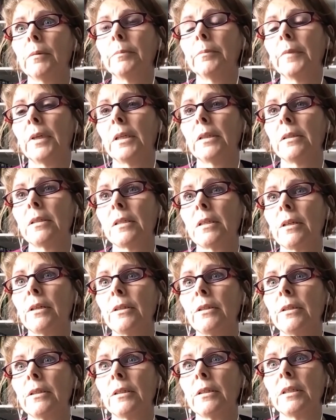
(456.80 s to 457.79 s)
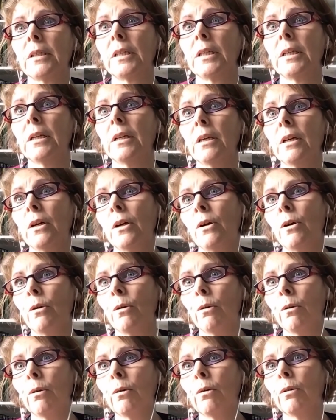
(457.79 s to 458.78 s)
uncertainty,
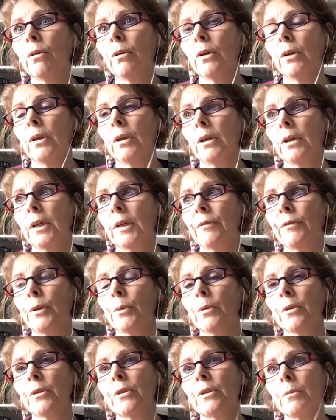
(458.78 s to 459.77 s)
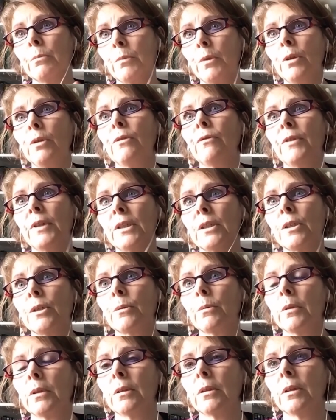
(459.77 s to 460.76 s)
or if you want to move
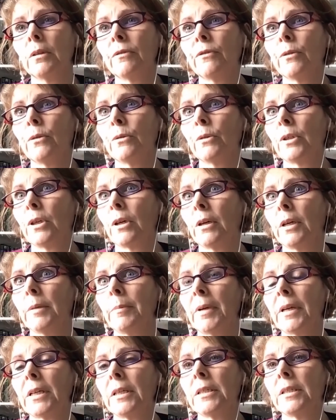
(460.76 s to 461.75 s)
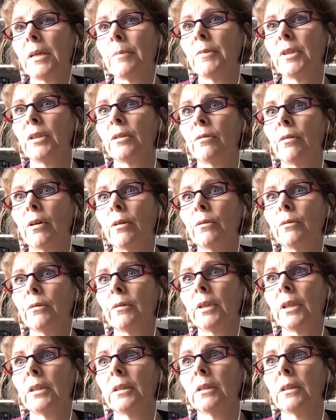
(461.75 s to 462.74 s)
into a full-time academic role,
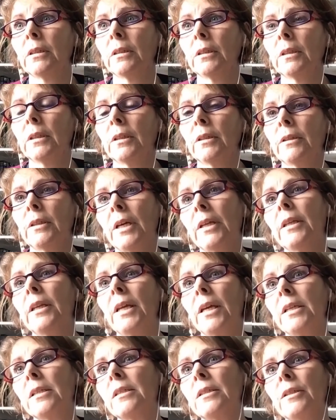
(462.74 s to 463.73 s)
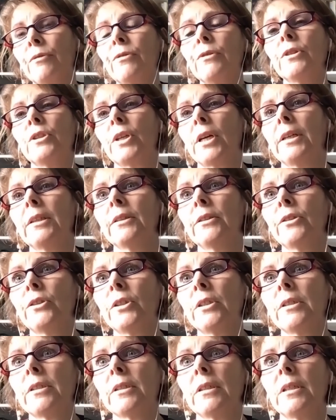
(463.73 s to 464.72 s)
then there's different
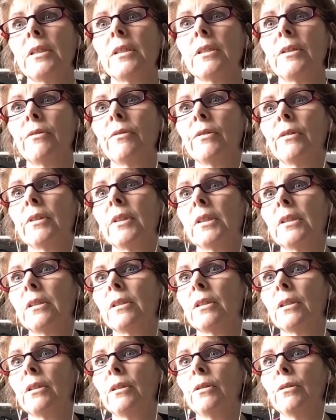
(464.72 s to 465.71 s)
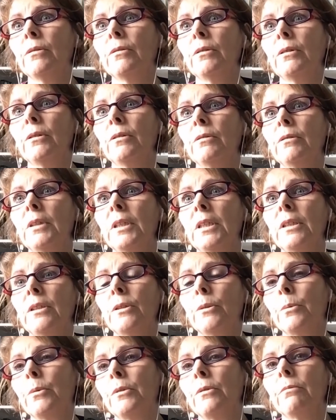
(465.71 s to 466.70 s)
challenges and there's different things that you need
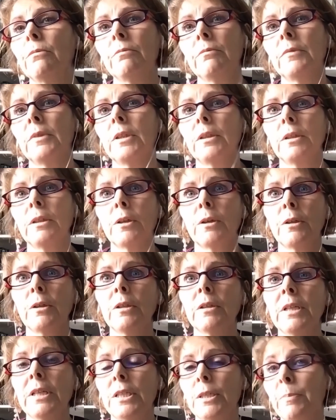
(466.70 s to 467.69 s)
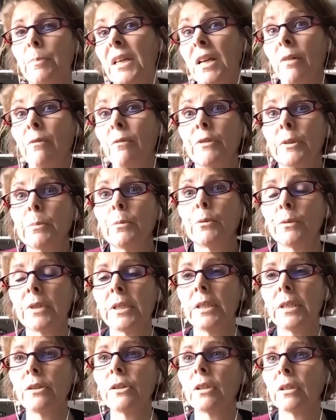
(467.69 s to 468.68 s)
to, you need to be comfortable
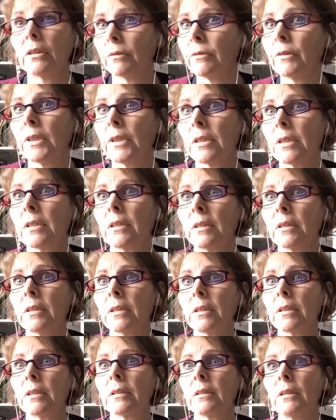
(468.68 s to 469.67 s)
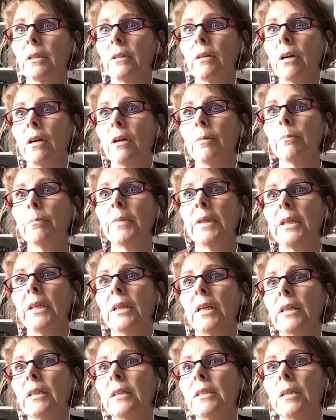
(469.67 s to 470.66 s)
teaching. For instance, you can't be an
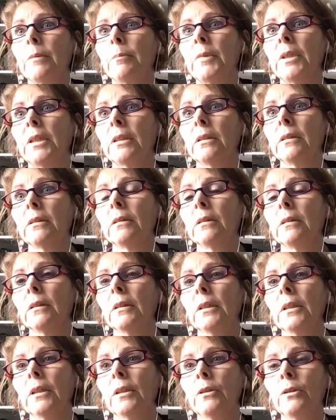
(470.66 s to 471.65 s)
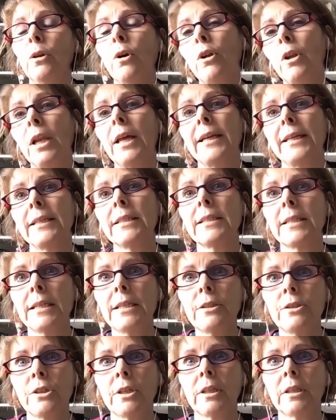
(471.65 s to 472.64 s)
academic and not like
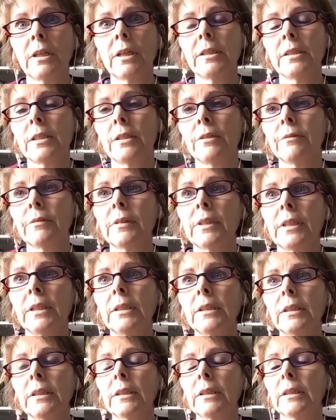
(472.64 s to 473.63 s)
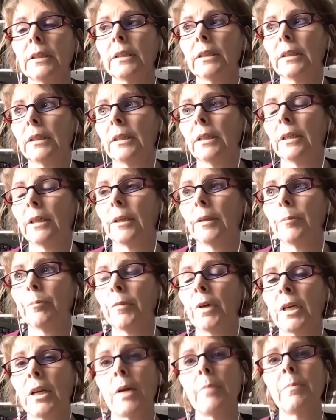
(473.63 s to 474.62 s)
teaching, I don't think. And
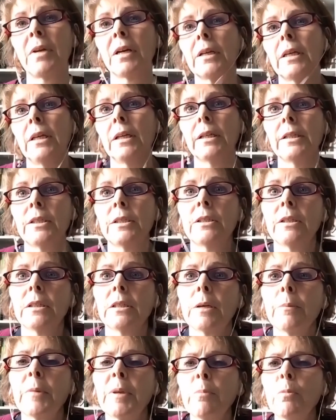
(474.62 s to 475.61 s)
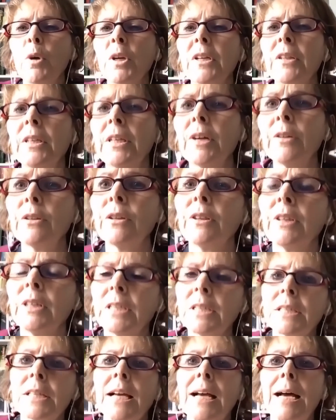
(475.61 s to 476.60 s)
I'm lucky I did. I mean, one of the other
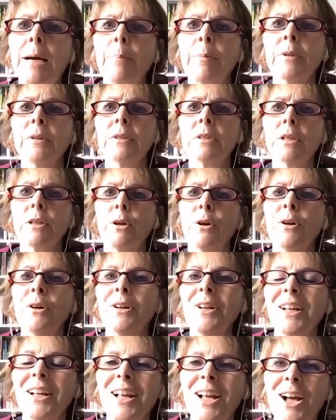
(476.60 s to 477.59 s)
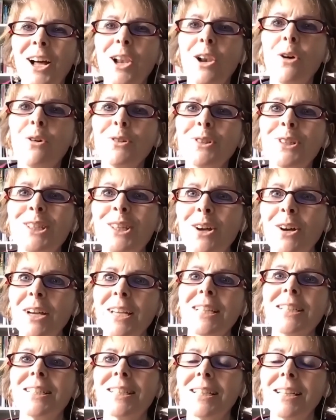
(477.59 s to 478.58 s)
things that happened
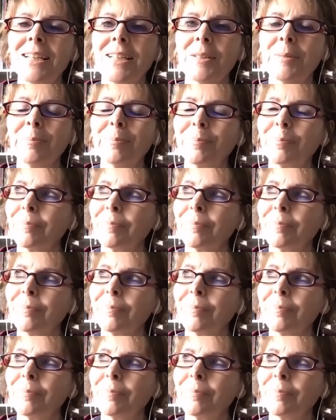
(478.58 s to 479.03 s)
alongside when